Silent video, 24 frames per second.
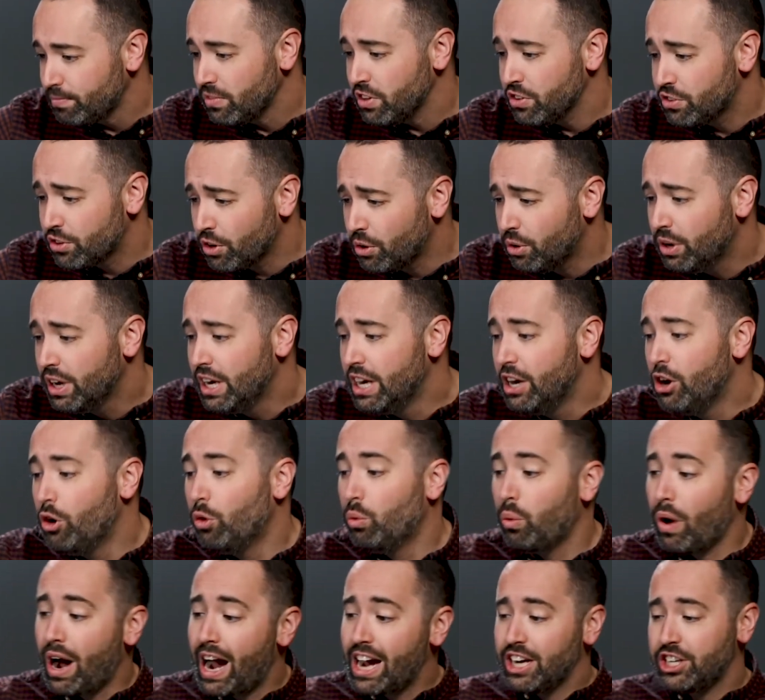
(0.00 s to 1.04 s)
So
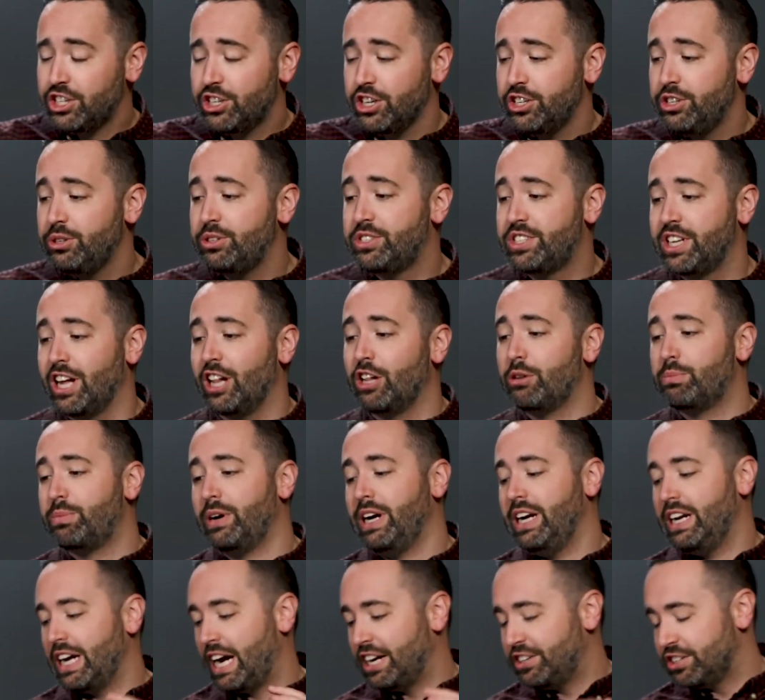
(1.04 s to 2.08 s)
why should you
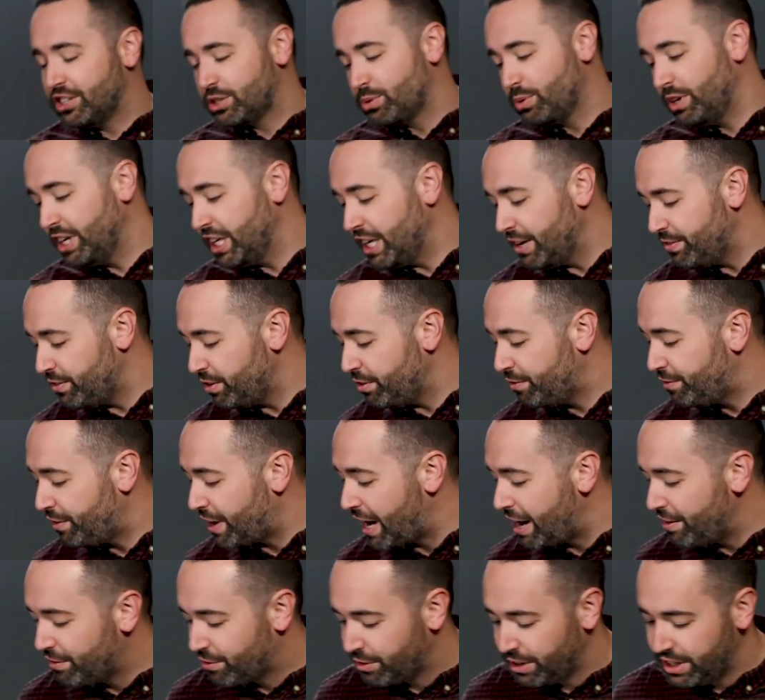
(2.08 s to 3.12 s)
celebrate? I just want to give you
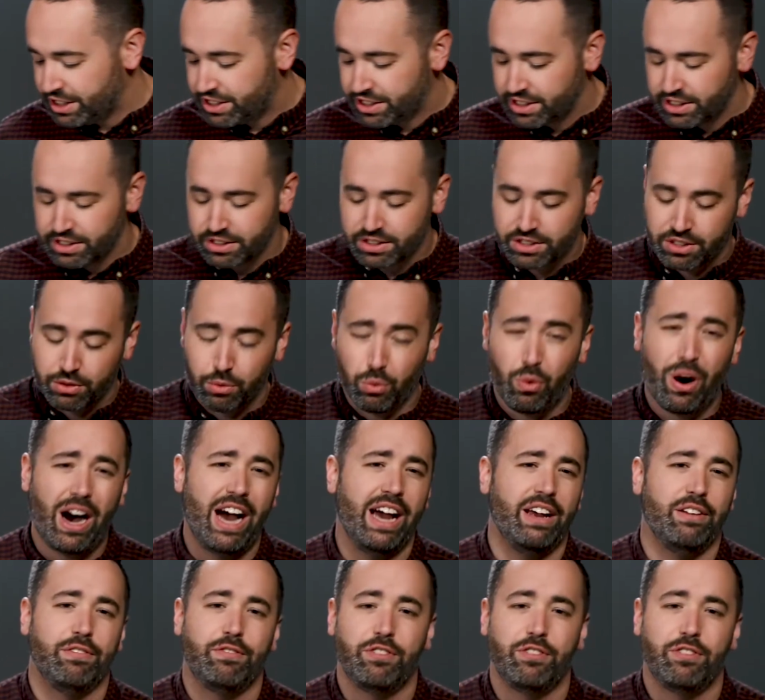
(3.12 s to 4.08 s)
5 reasons why.